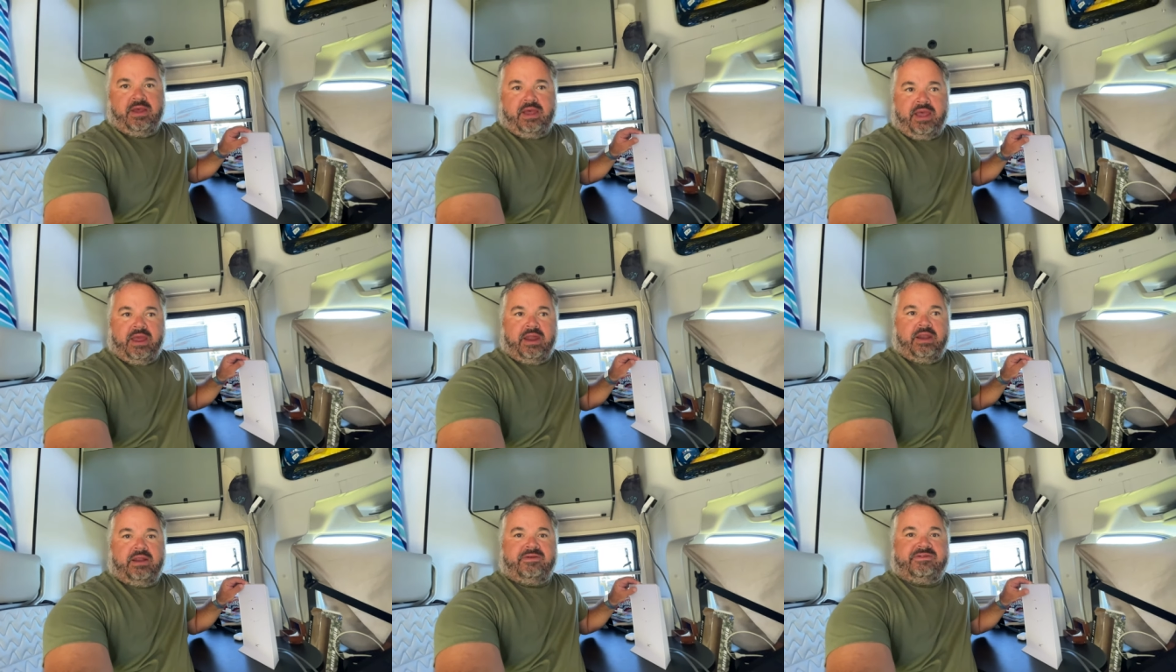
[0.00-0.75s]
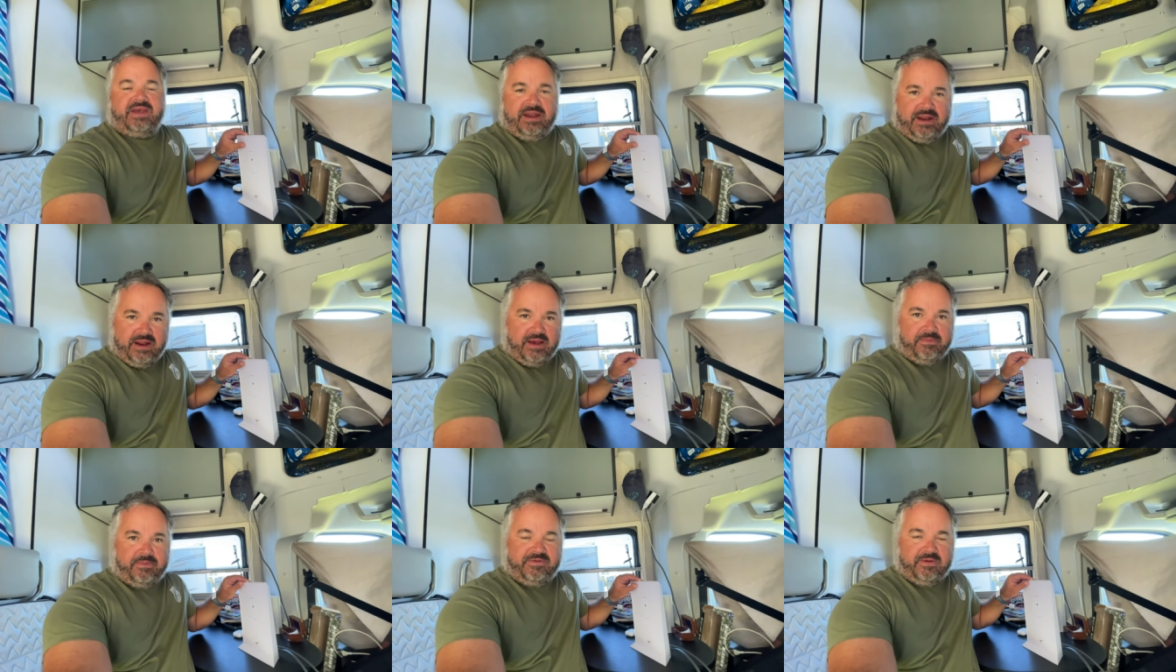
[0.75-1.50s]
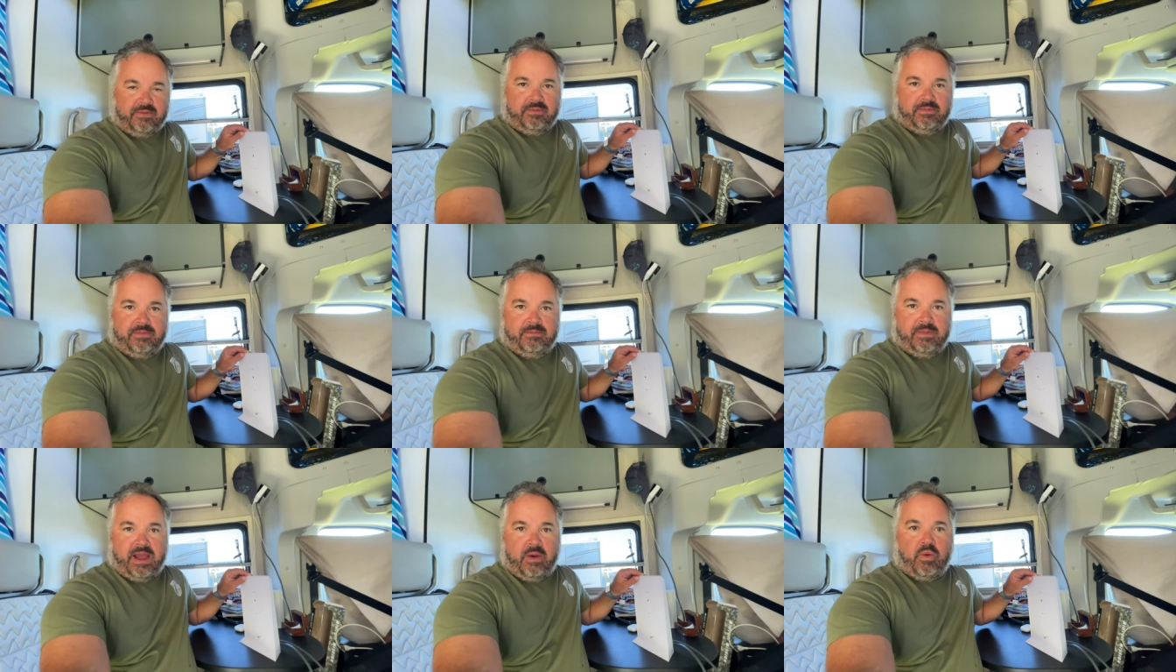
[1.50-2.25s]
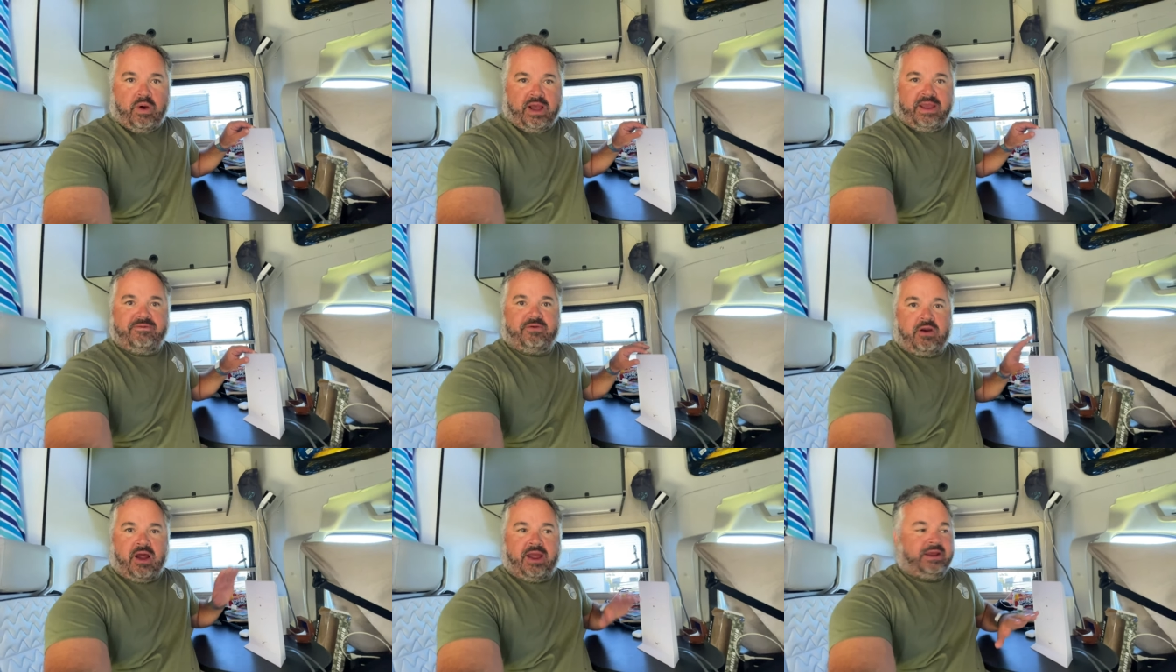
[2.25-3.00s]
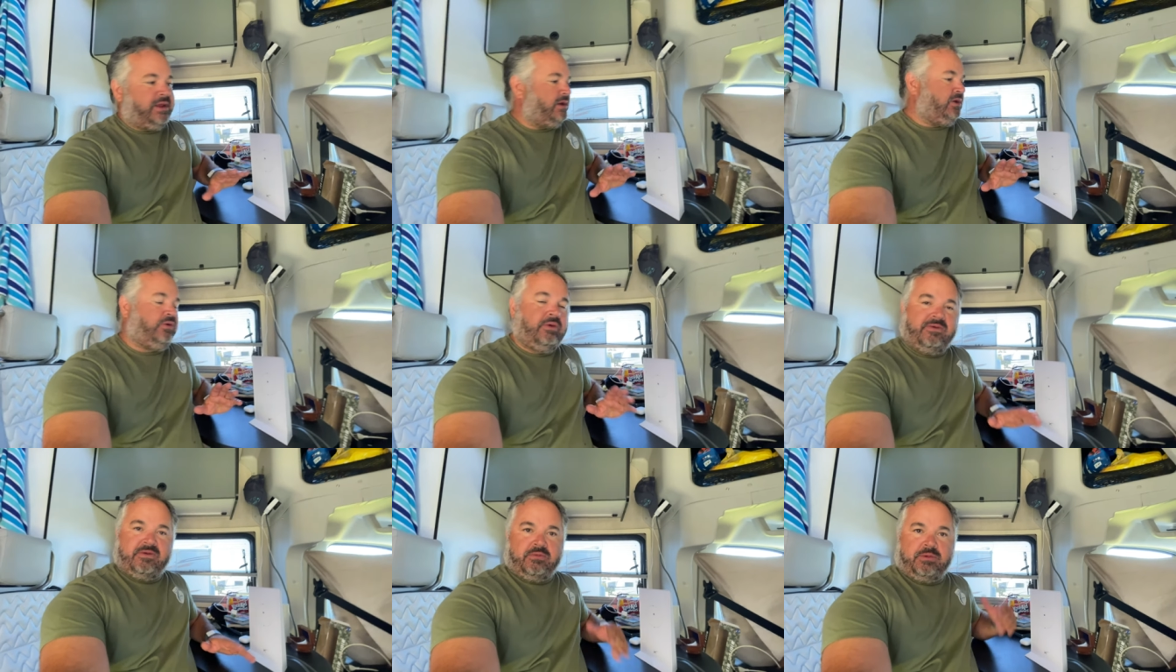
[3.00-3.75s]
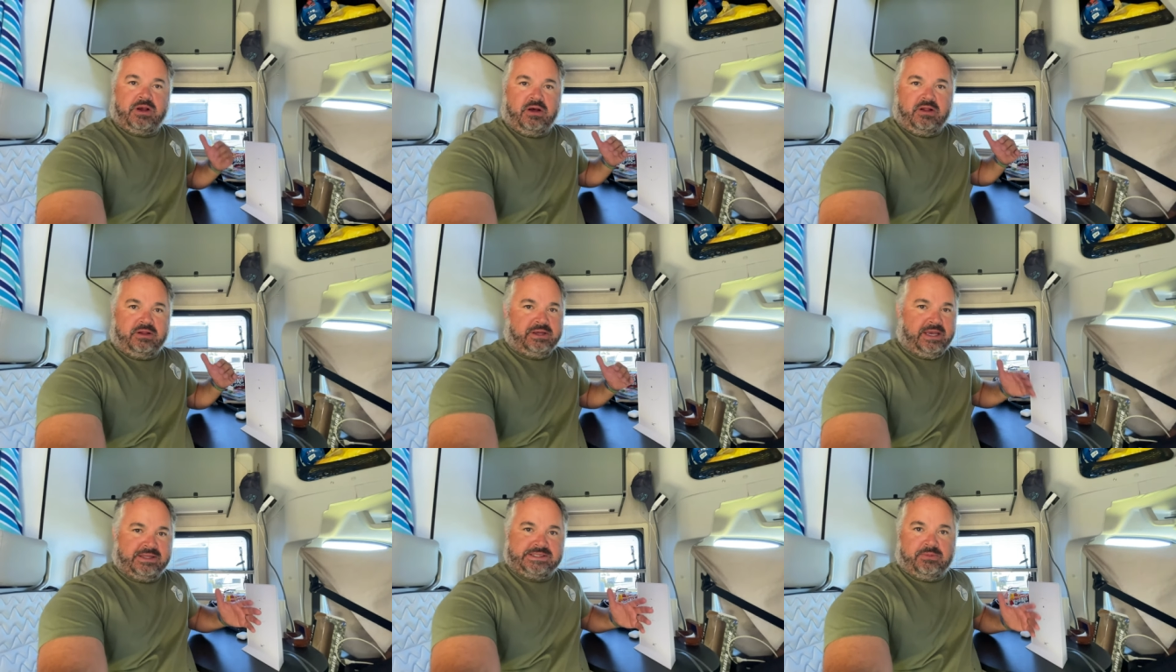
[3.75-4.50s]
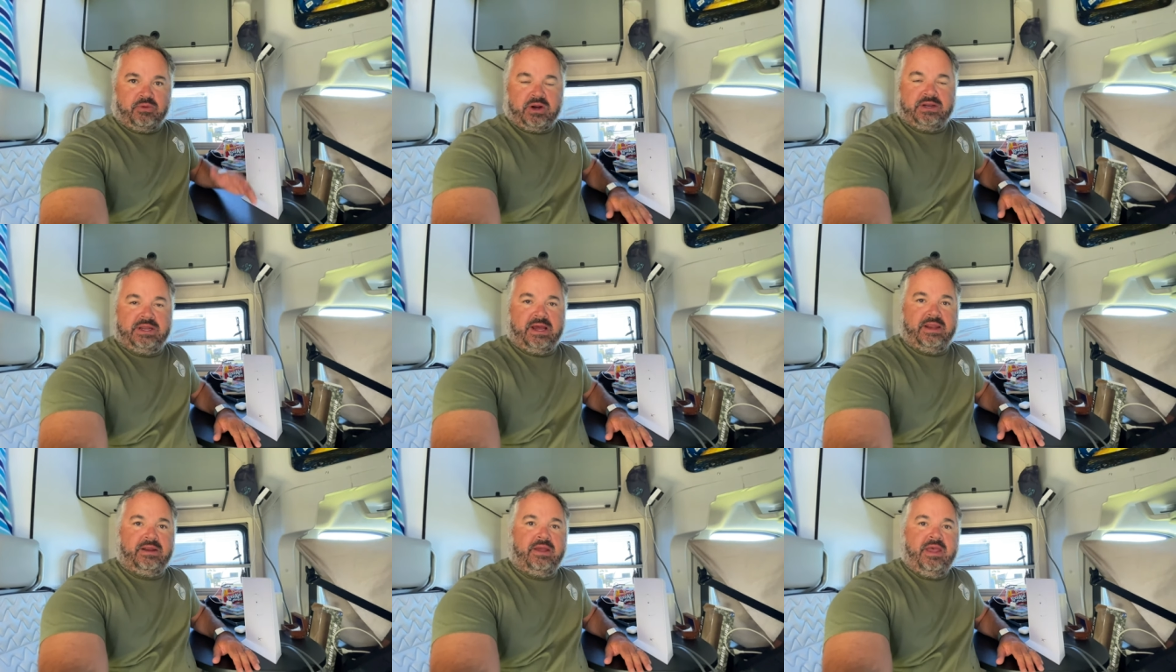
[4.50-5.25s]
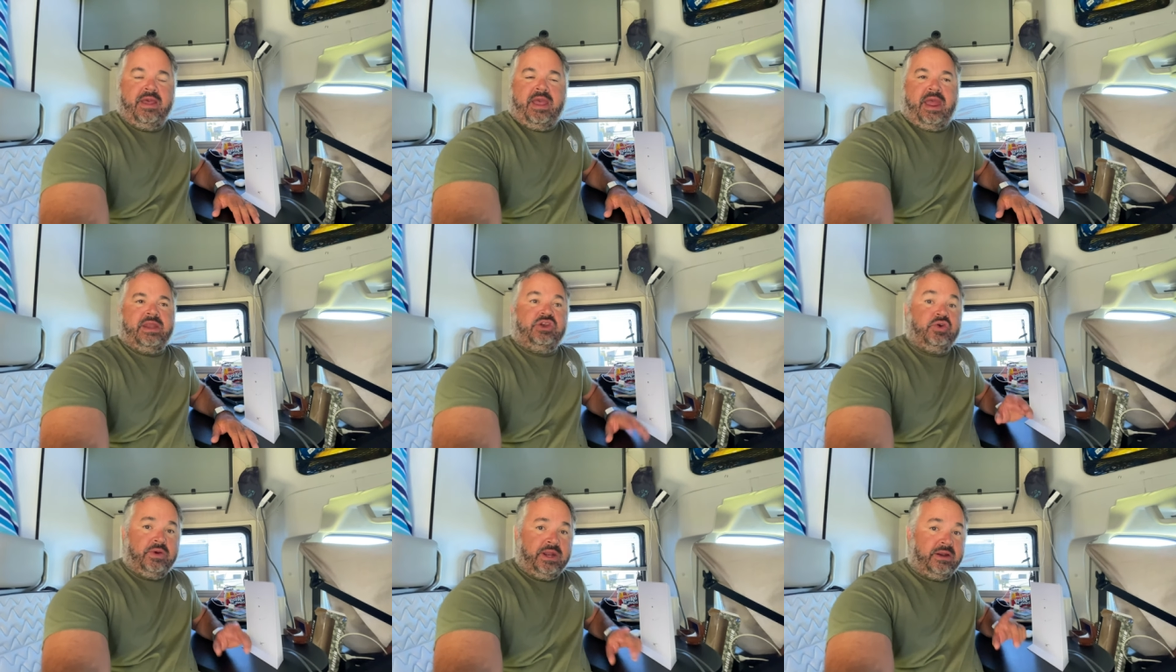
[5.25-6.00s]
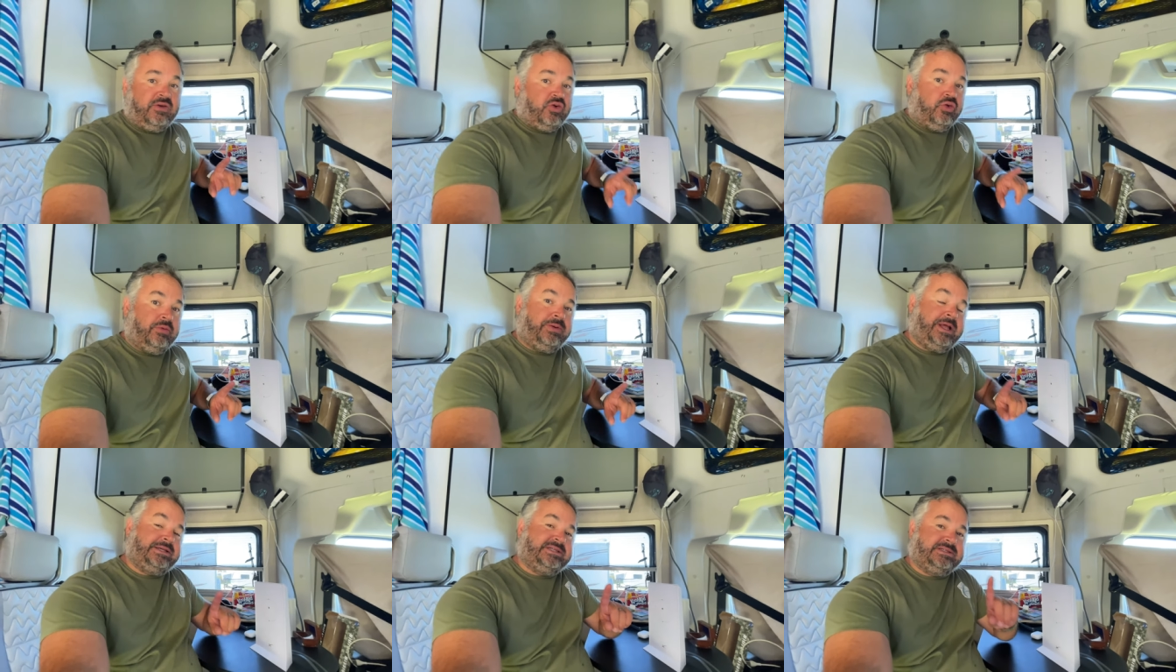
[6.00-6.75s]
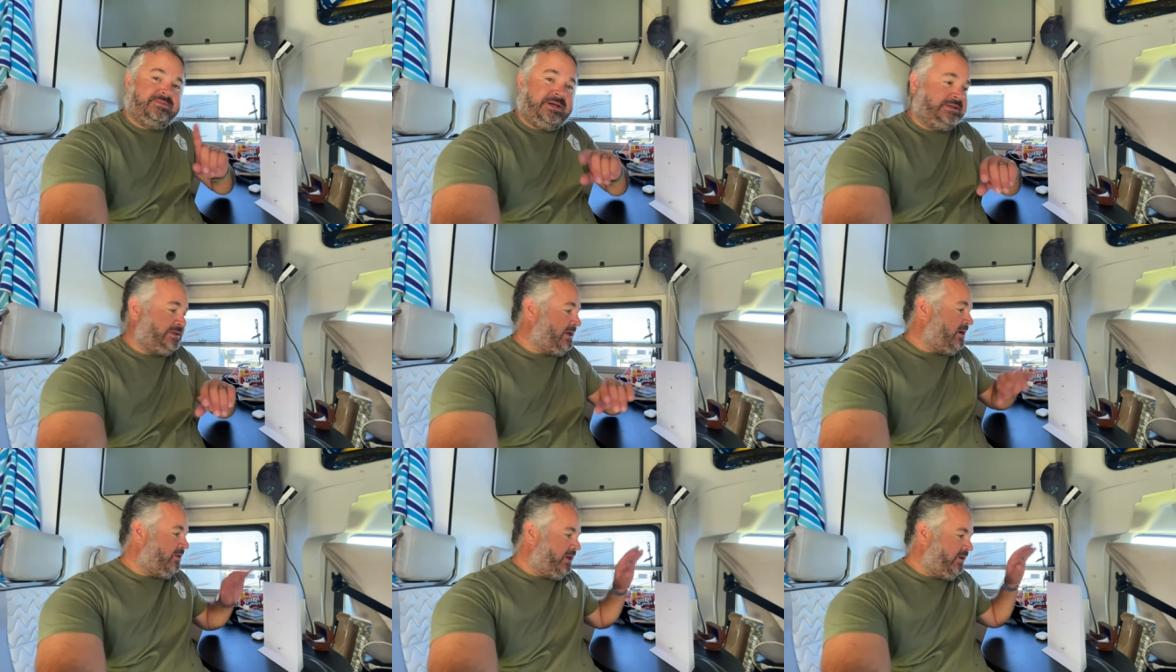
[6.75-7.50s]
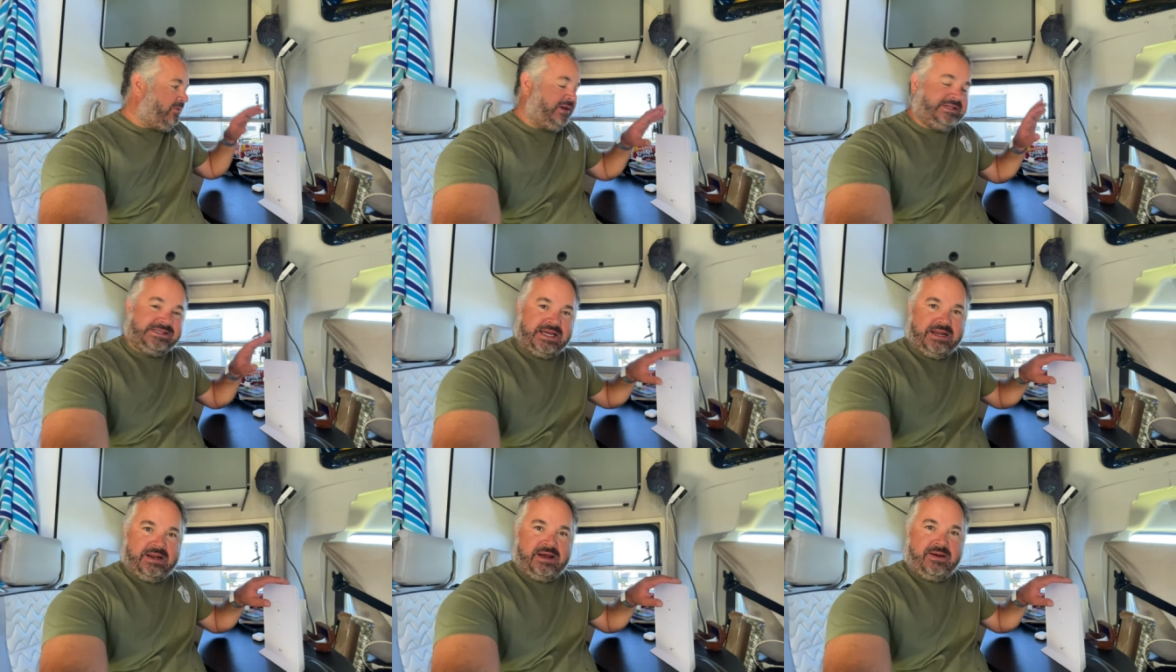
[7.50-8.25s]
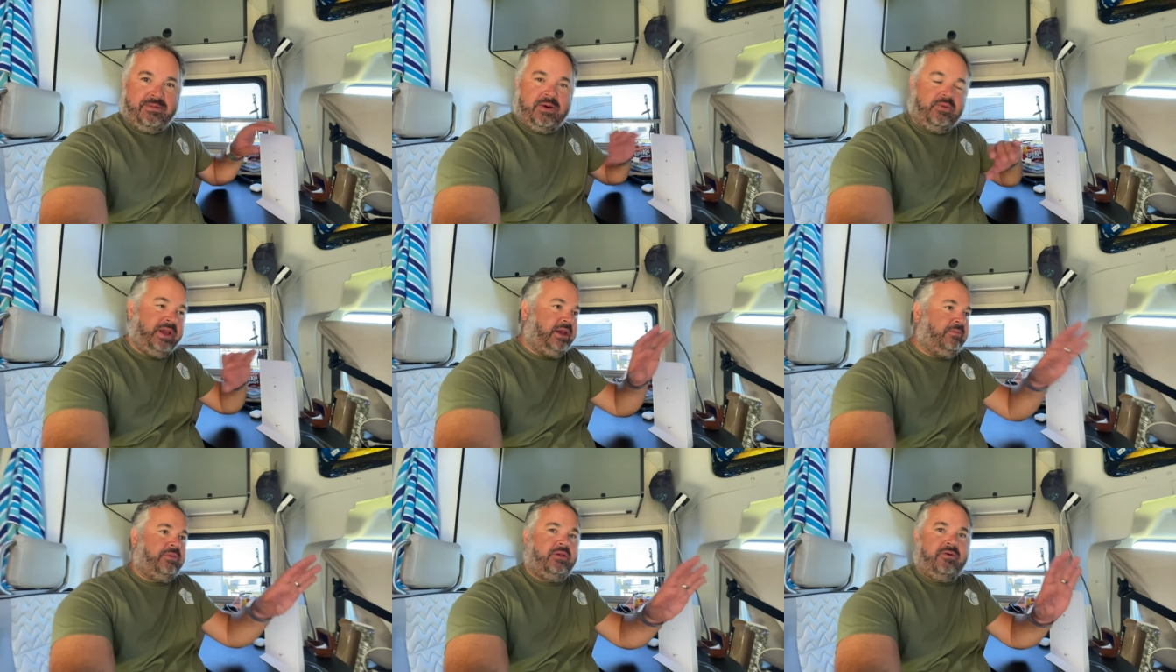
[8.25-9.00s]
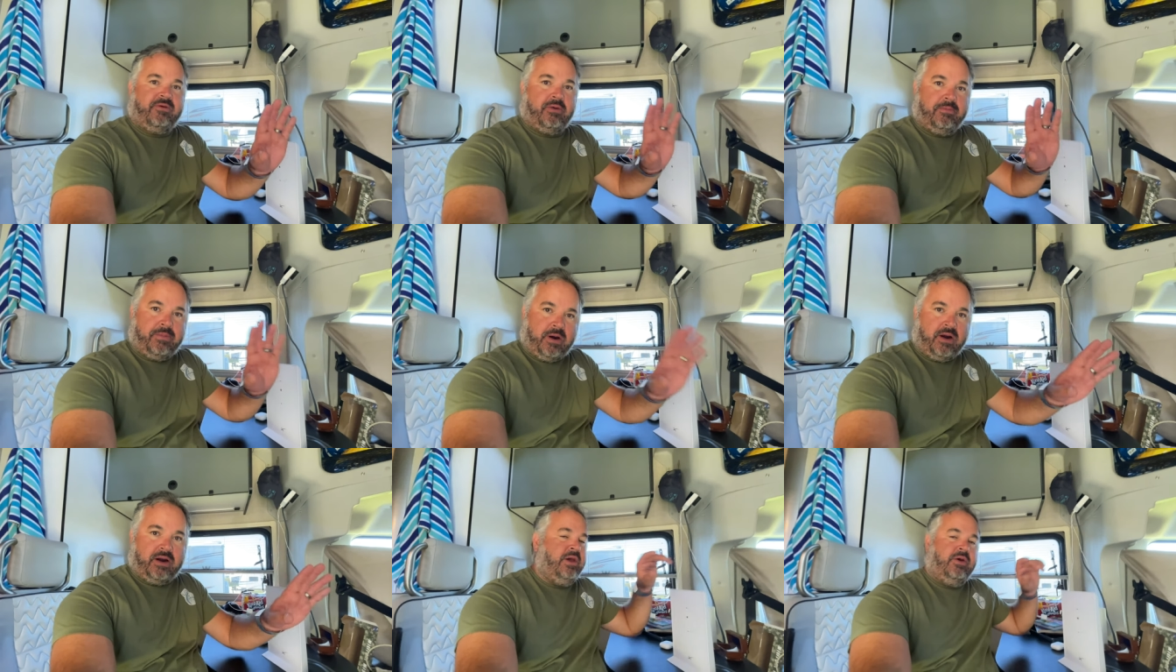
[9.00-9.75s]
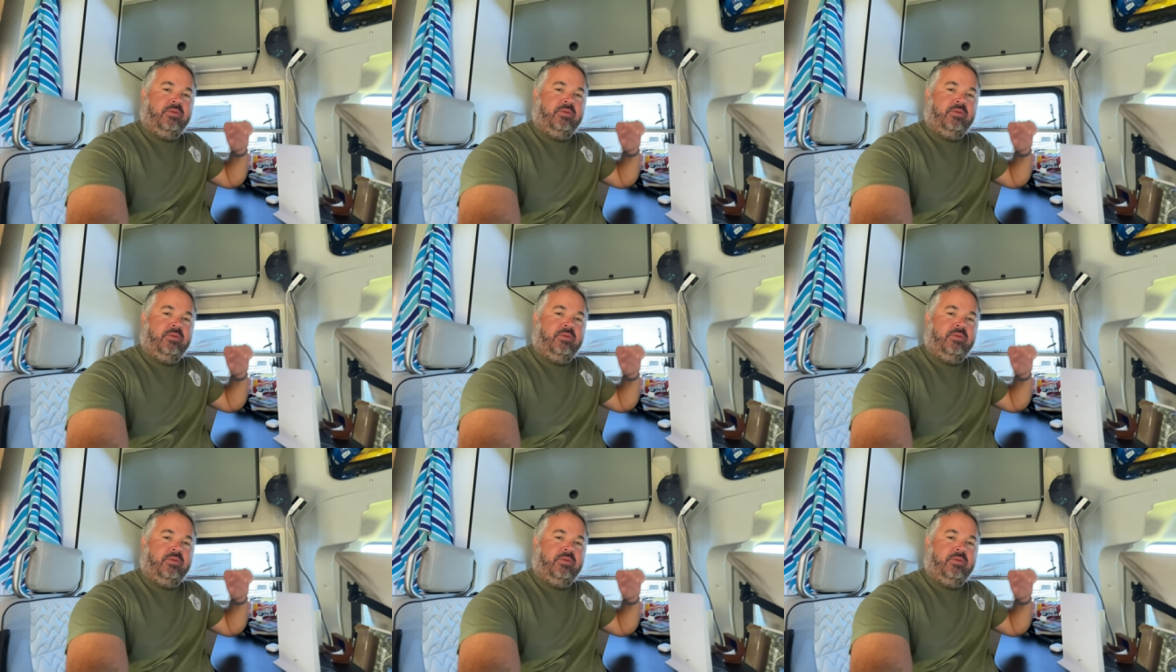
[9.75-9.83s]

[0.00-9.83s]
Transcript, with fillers: and set it up so my wife or I can do a Zoom call, get some work done, and do it in cool places because not only can we set it up, we can pull over and park.